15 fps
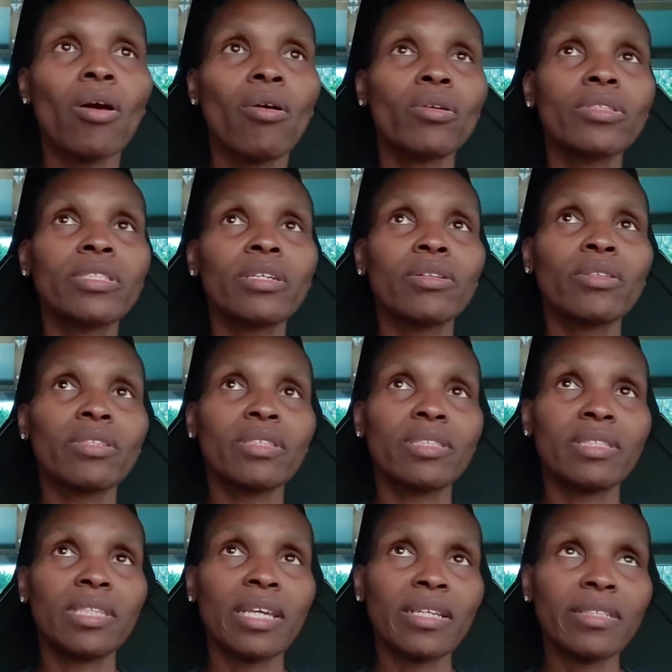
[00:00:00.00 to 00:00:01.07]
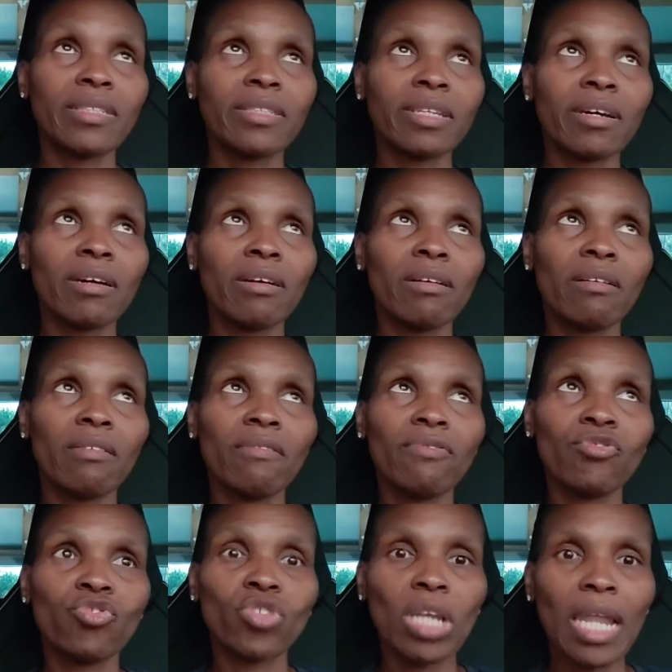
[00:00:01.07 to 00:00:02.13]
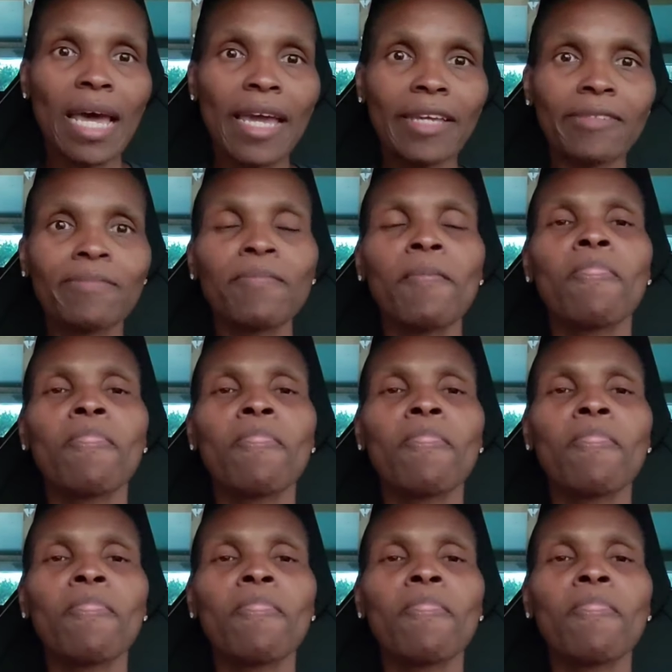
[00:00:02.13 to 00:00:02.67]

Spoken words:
until the 6th of July.